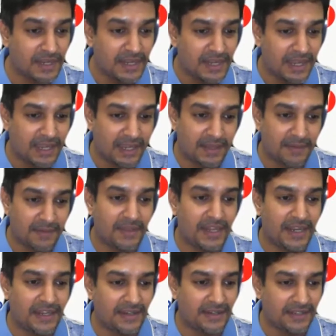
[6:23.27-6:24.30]

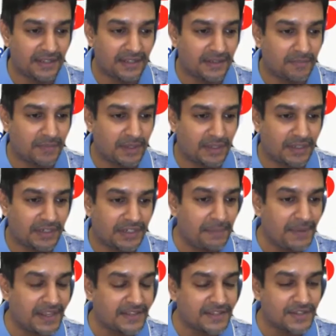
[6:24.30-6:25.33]

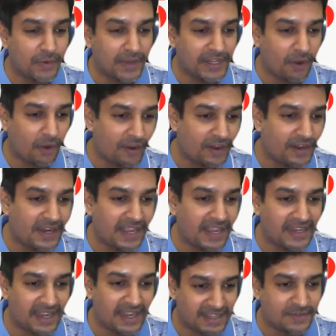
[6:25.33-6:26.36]
DPS going
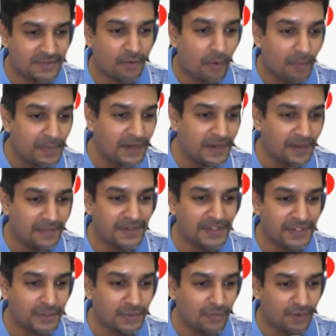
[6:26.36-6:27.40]
online has opened up a
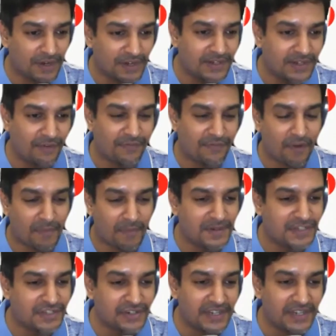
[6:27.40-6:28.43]
new world of
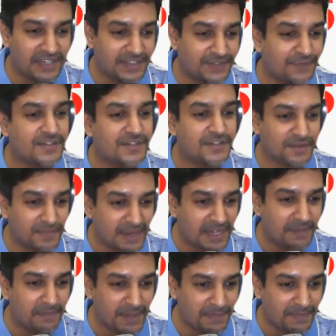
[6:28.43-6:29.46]
opportunities for so
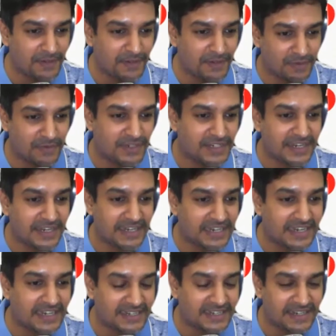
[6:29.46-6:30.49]
many people who couldn't
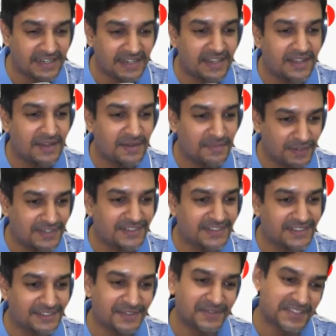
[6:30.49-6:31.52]
attend it in
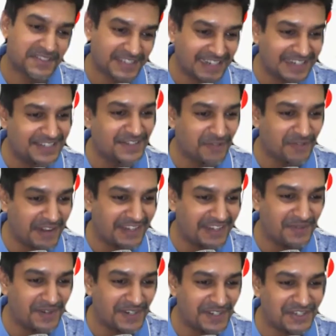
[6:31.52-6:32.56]
person. So it's
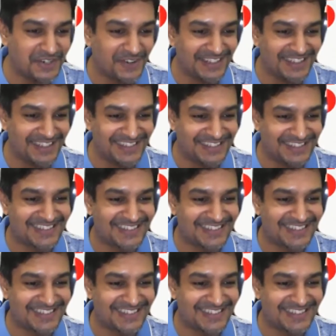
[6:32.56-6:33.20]
great. We're enjoying this.